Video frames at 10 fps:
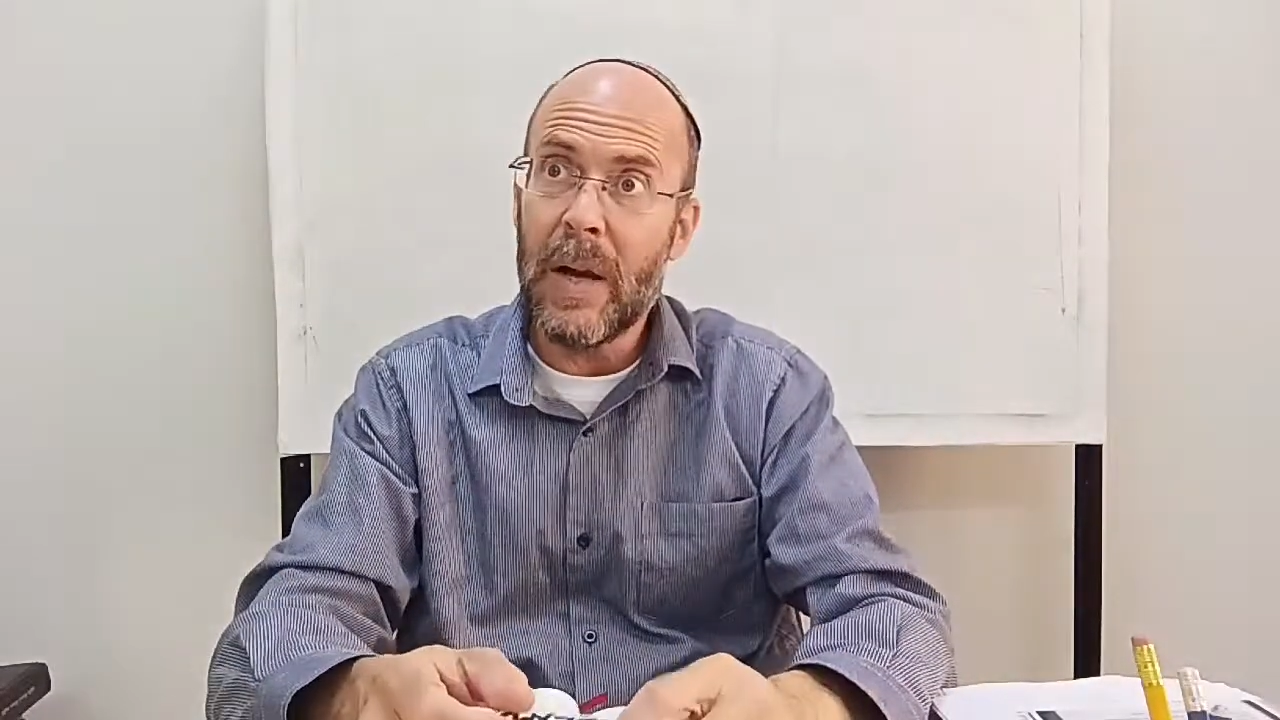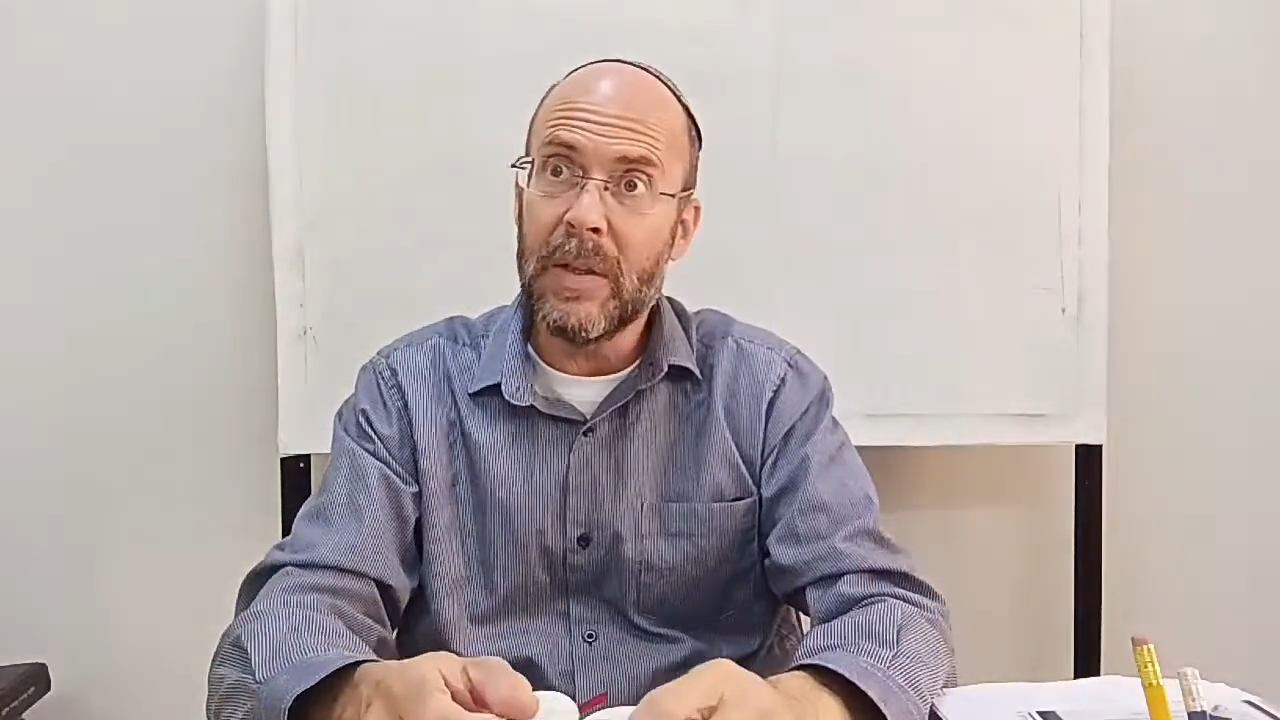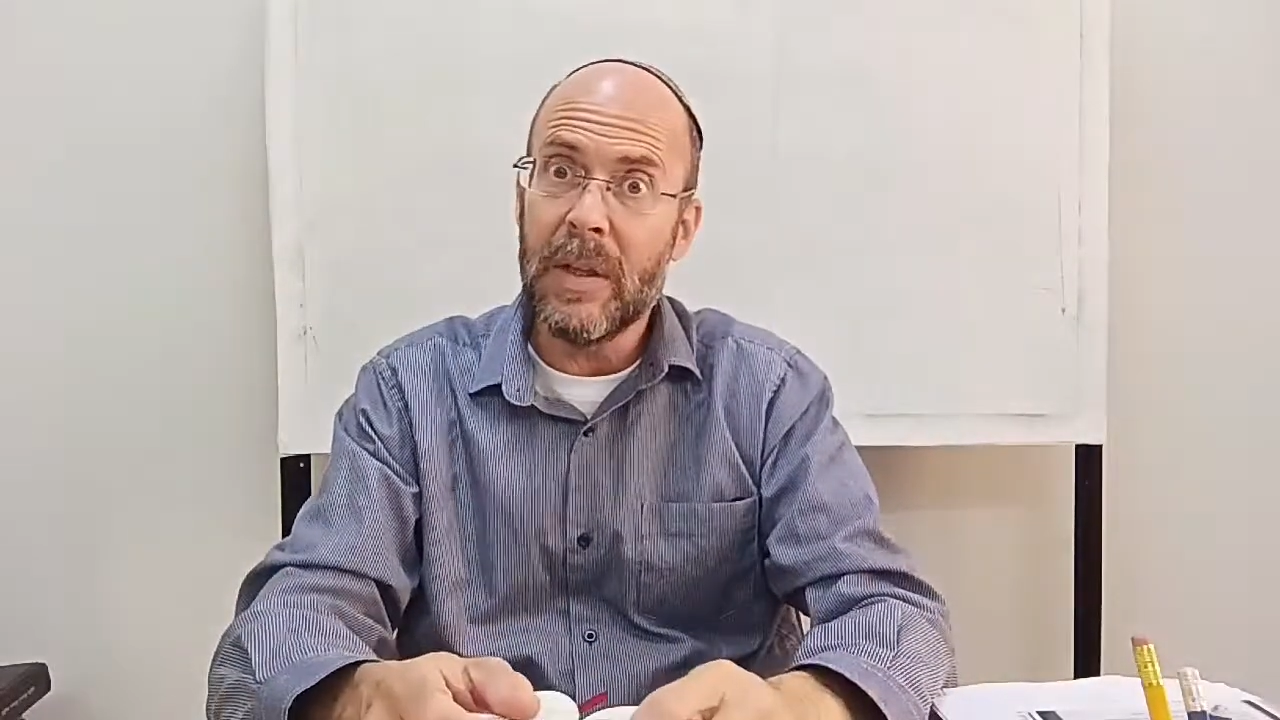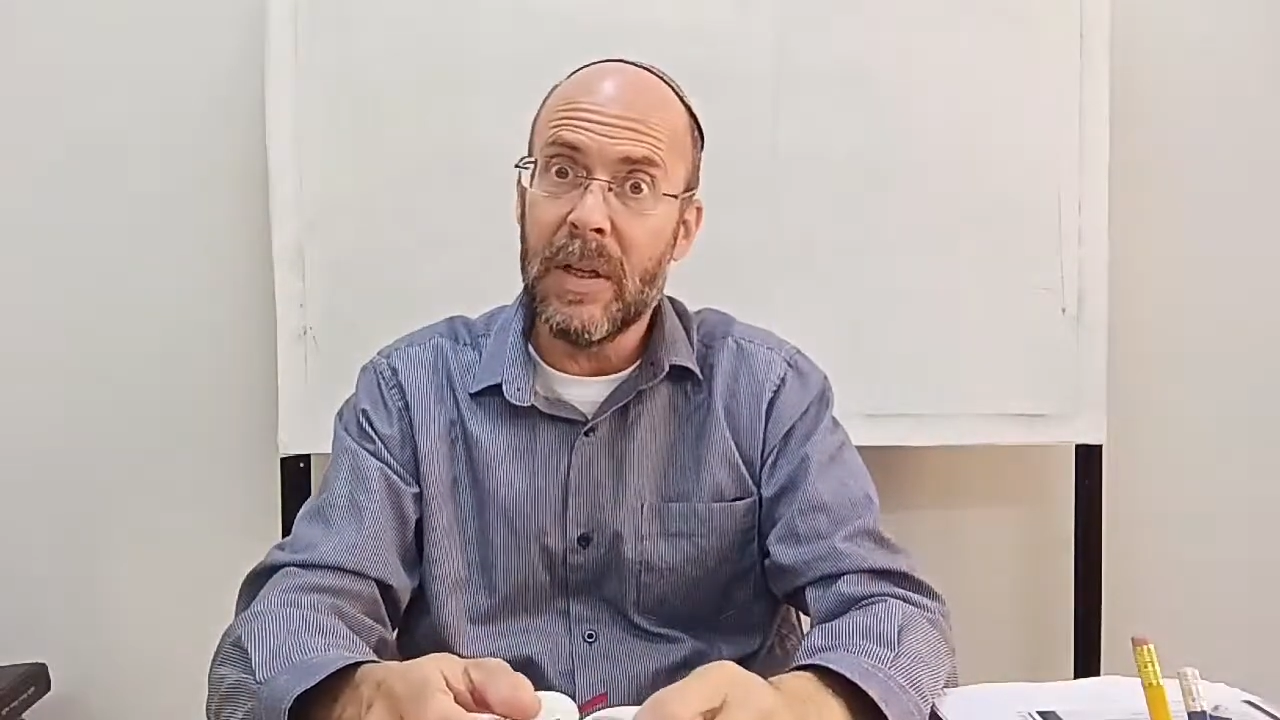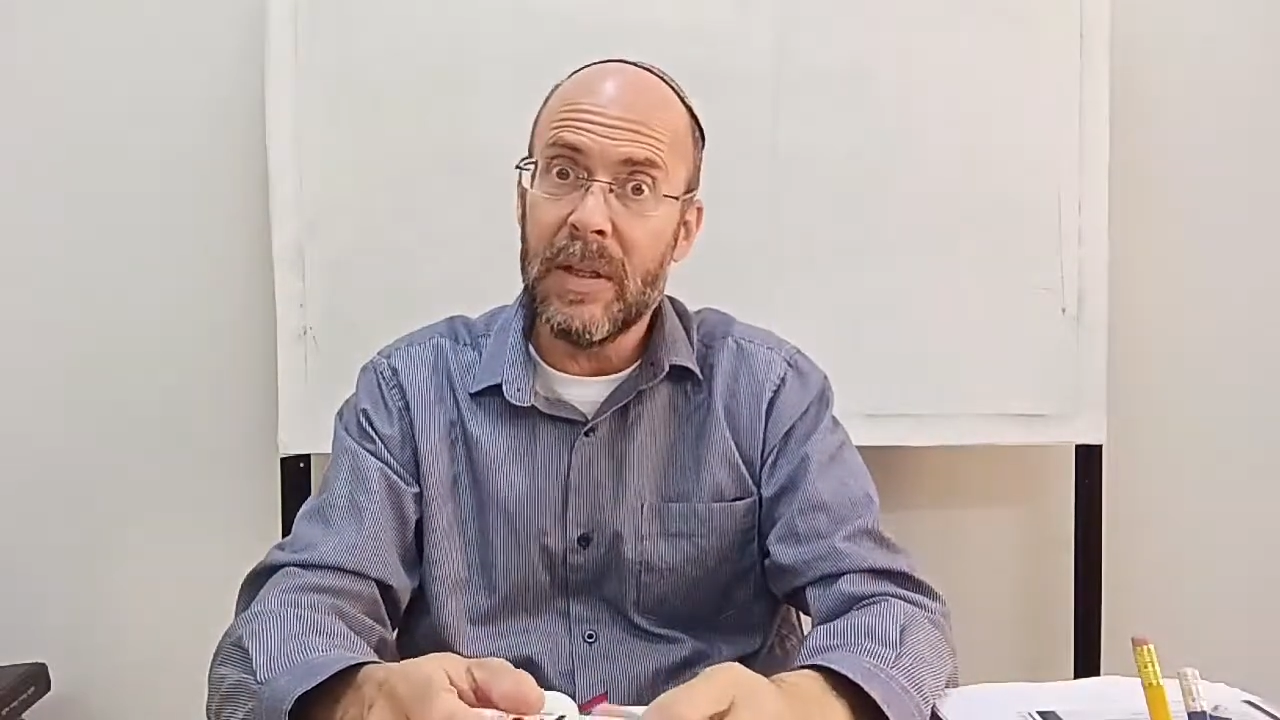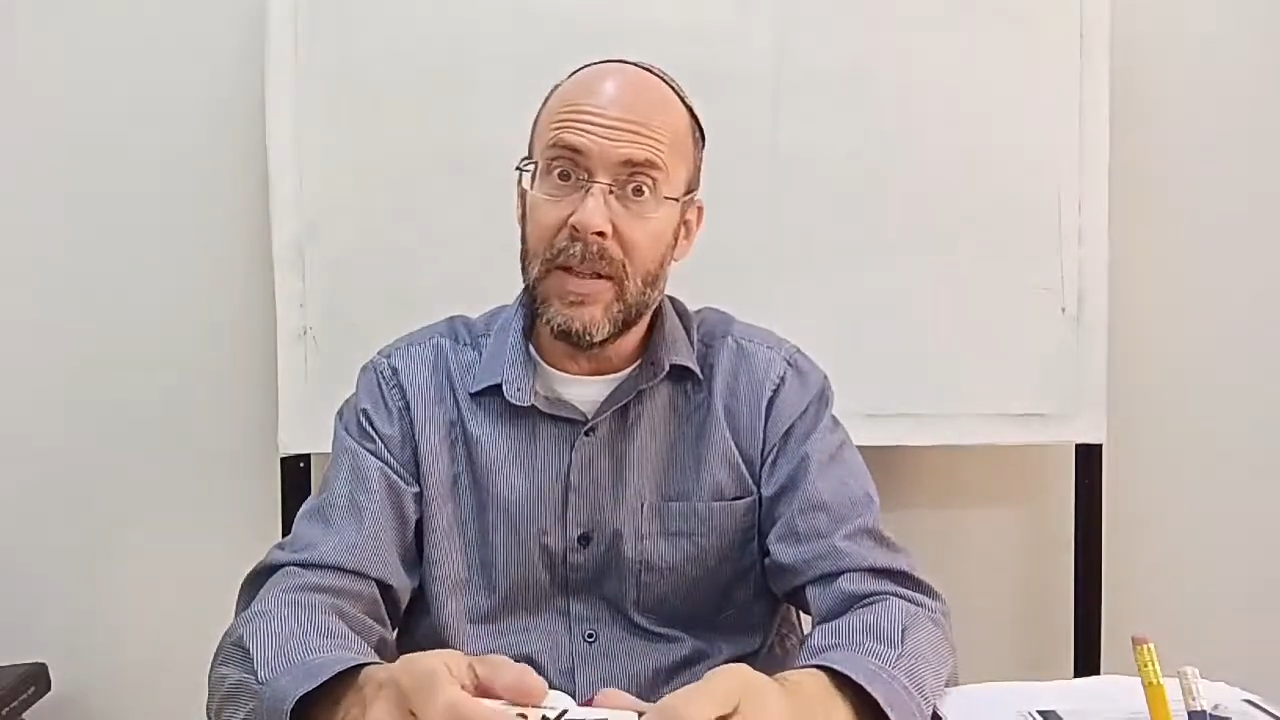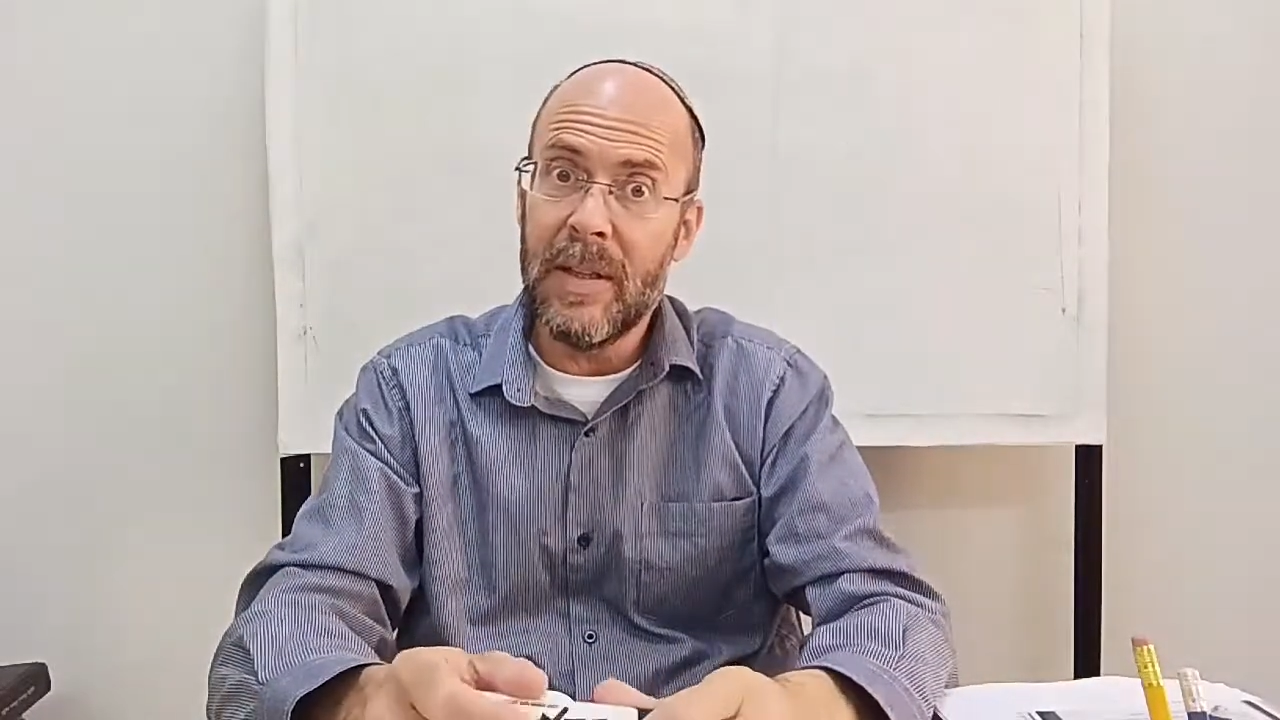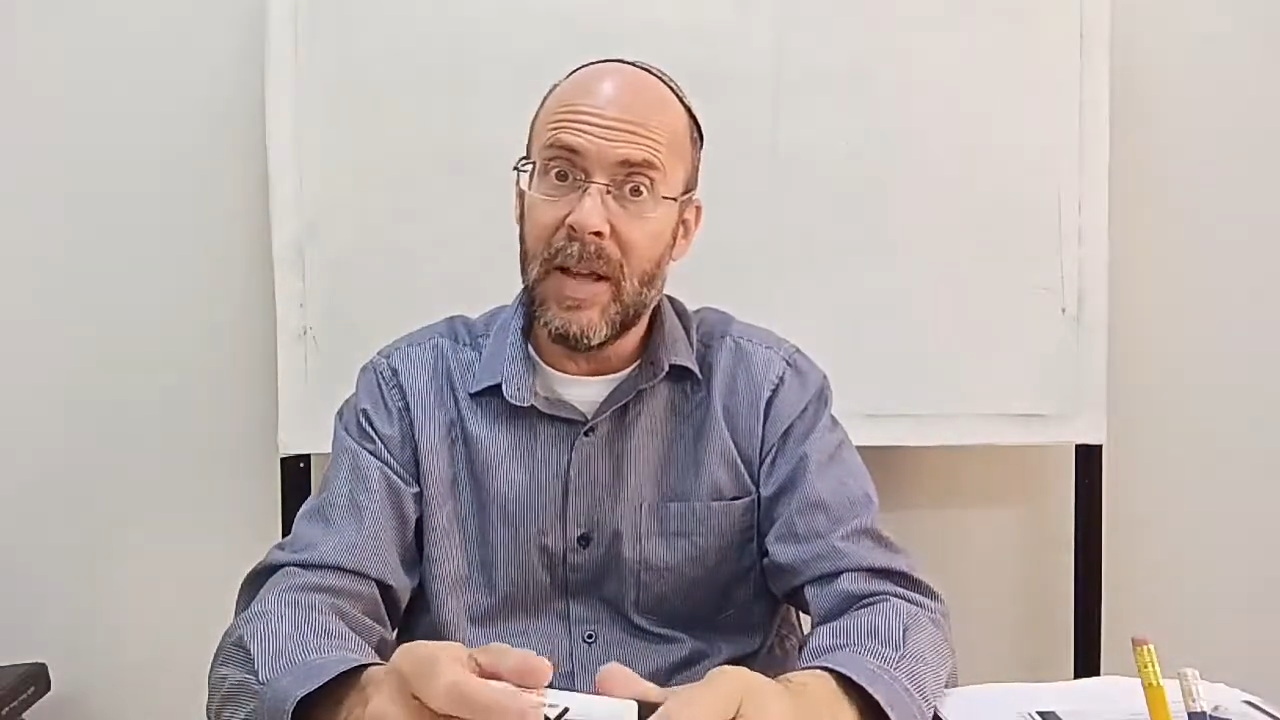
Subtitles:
how does the